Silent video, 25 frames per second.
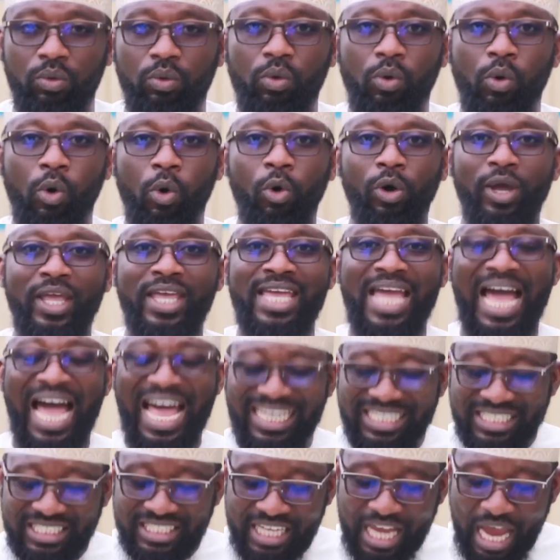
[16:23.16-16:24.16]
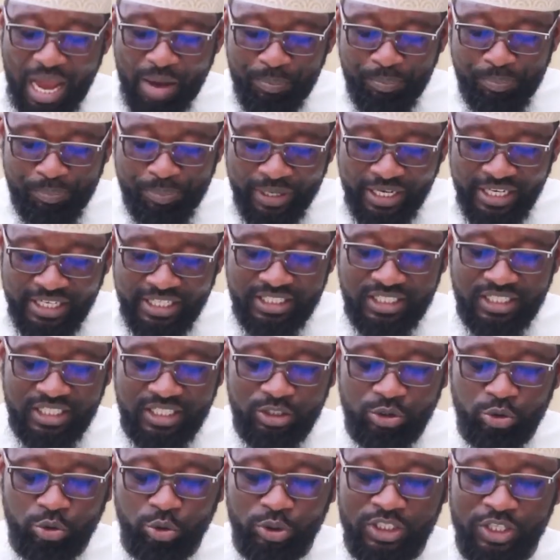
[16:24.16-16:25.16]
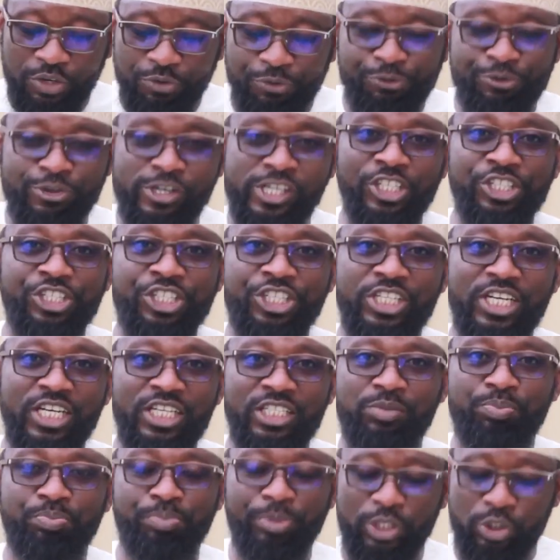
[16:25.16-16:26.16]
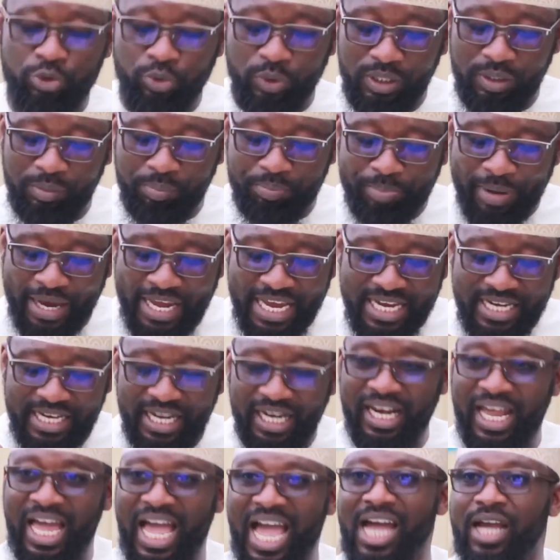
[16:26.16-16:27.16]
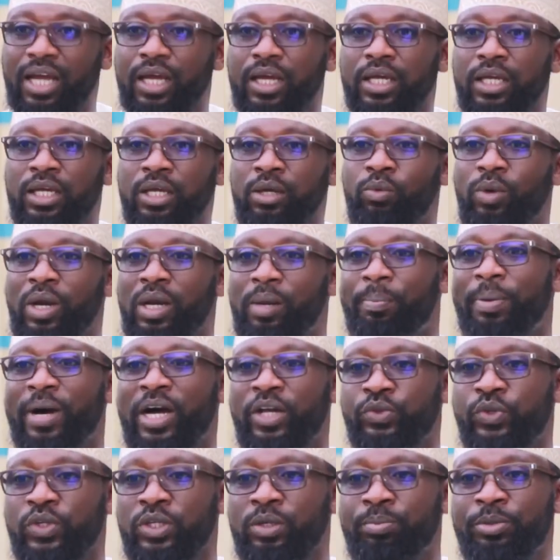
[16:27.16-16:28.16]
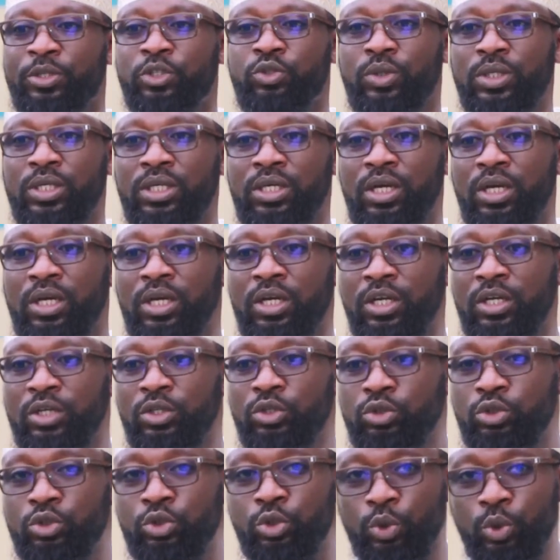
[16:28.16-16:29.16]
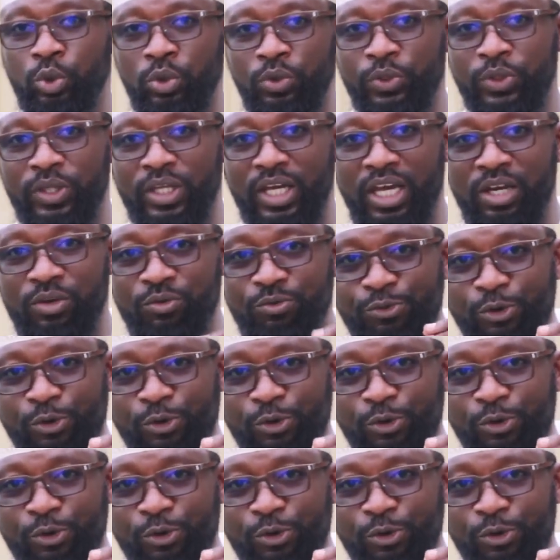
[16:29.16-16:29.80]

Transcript: or he has the ability to differentiate between bayn al-haqqi wal-batil, between truth and